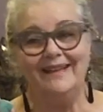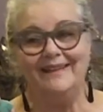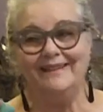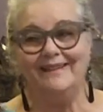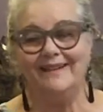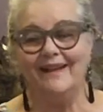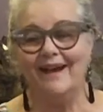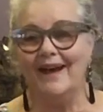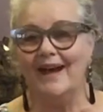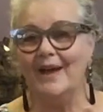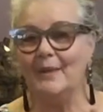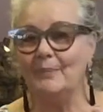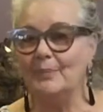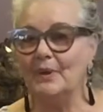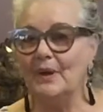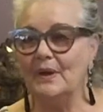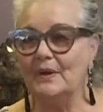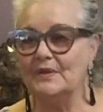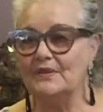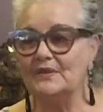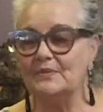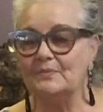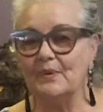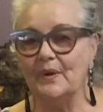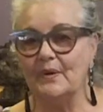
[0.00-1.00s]
Not
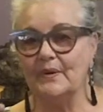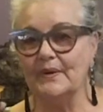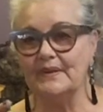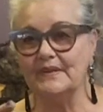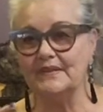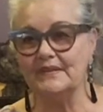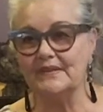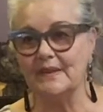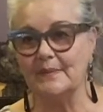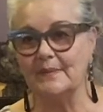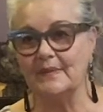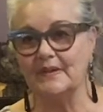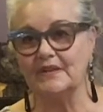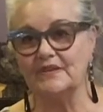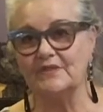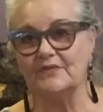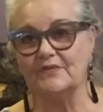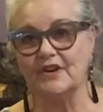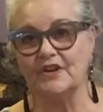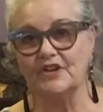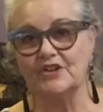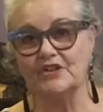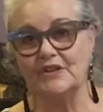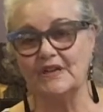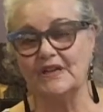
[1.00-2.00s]
postponing something as
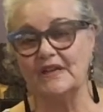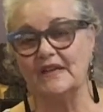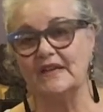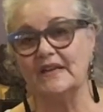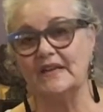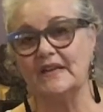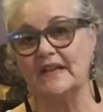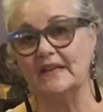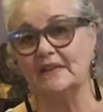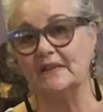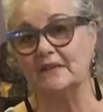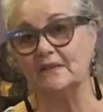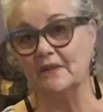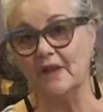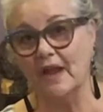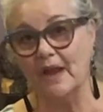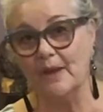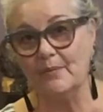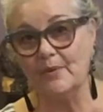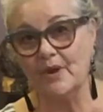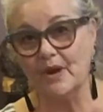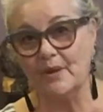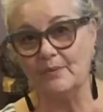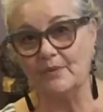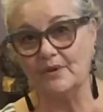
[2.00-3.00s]
far as you need to take the
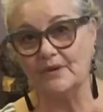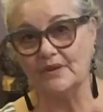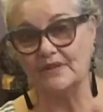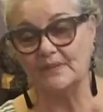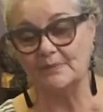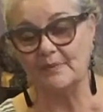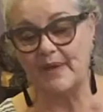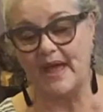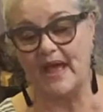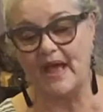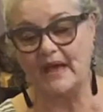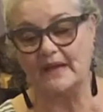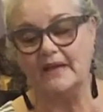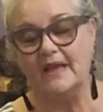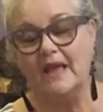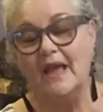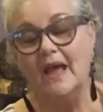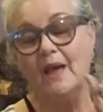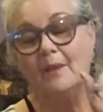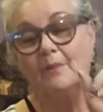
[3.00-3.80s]
library books back,